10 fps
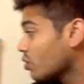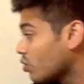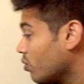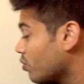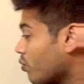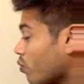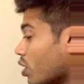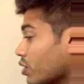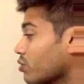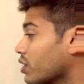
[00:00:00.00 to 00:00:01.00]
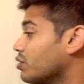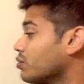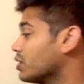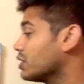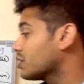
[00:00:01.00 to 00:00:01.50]
So what you
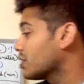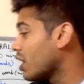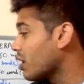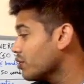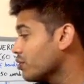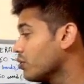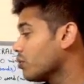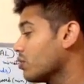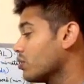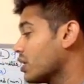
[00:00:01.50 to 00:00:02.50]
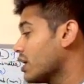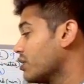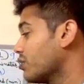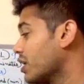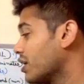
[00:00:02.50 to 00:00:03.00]
can do is, now you know
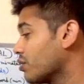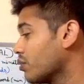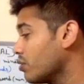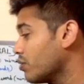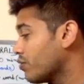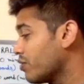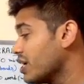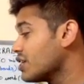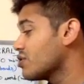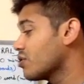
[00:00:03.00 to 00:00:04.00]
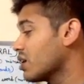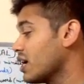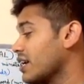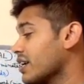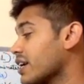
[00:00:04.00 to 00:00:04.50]
that you need to finish
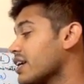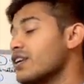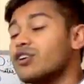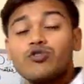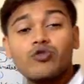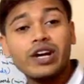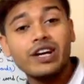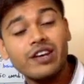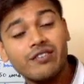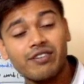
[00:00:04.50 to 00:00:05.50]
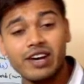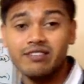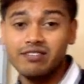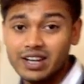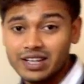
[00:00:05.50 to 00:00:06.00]
your letter in
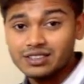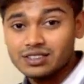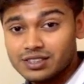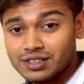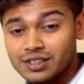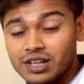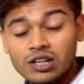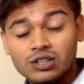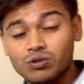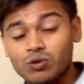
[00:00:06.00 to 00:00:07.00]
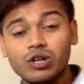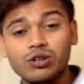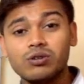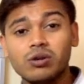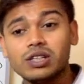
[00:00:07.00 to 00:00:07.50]
25 lines. So
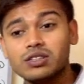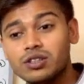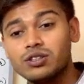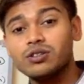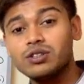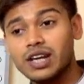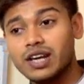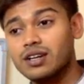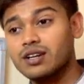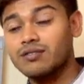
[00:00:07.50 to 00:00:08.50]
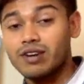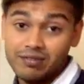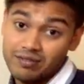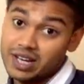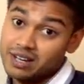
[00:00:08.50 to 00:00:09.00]
what you do is, you take,
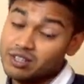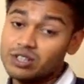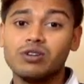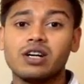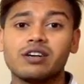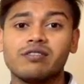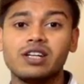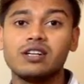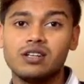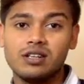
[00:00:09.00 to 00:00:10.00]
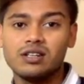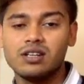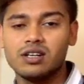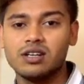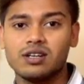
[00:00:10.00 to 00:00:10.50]
whenever you are given
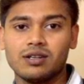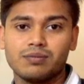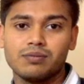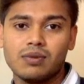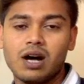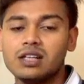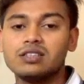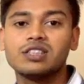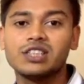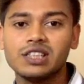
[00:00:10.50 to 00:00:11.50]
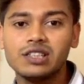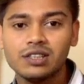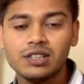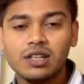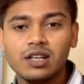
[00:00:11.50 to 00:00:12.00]
the answer
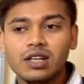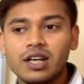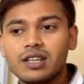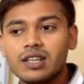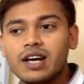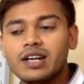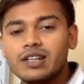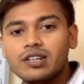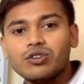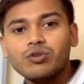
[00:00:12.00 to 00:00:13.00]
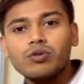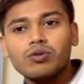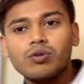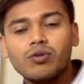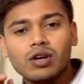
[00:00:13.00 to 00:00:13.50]
sheet, in that
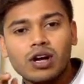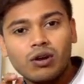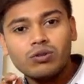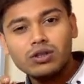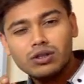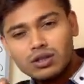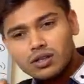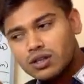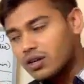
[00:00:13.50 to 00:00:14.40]
you count